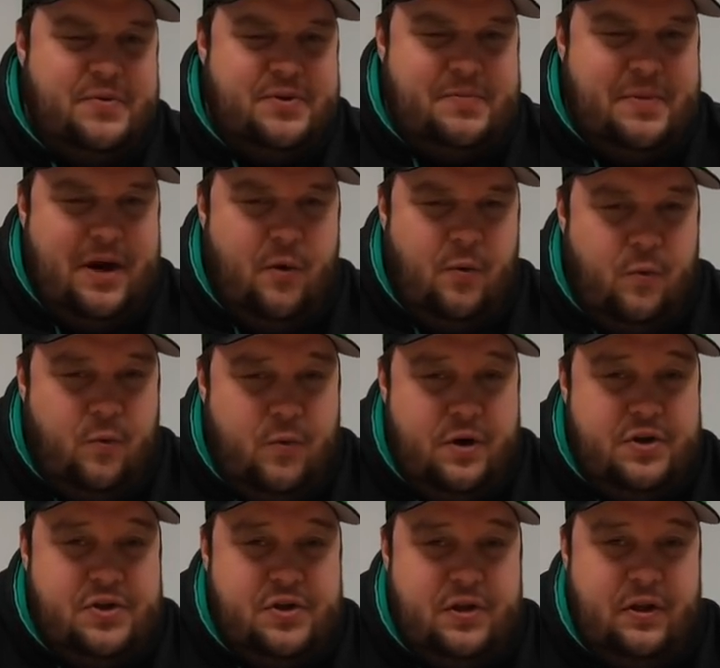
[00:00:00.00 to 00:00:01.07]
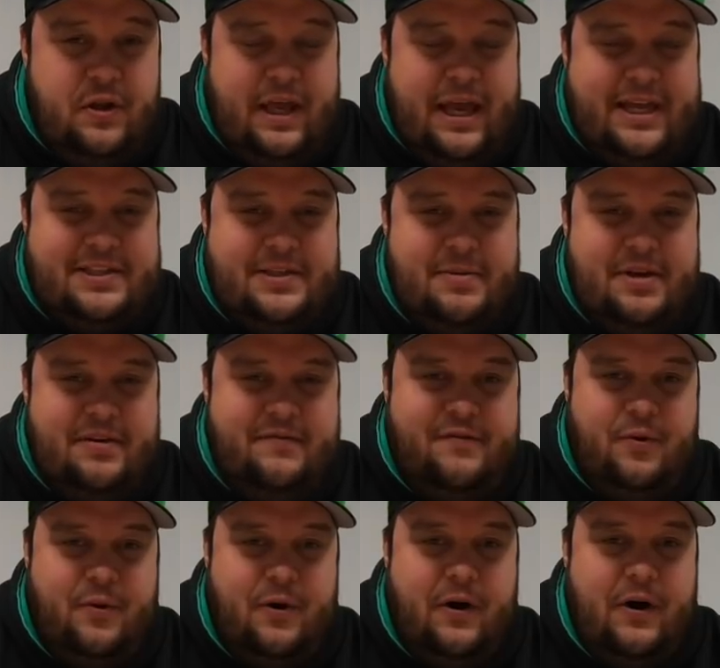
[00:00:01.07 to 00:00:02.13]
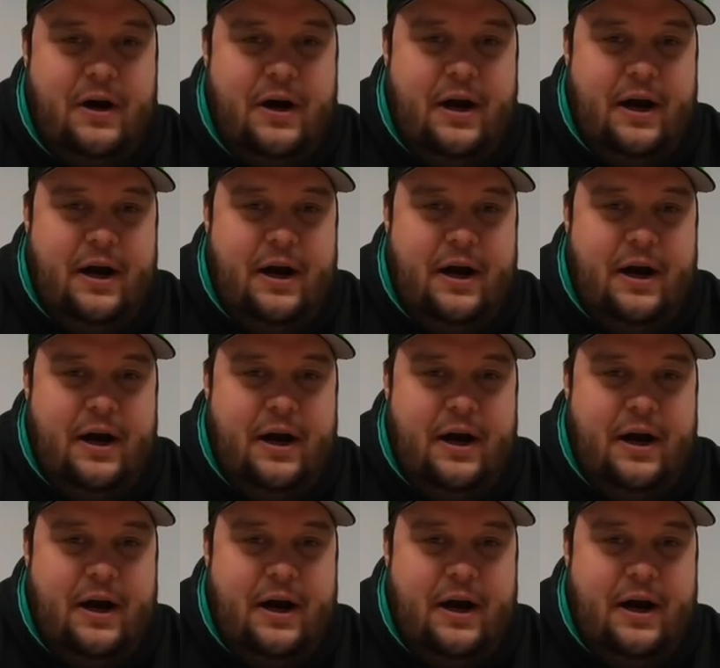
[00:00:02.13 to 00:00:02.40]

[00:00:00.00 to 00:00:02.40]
was my original estimate for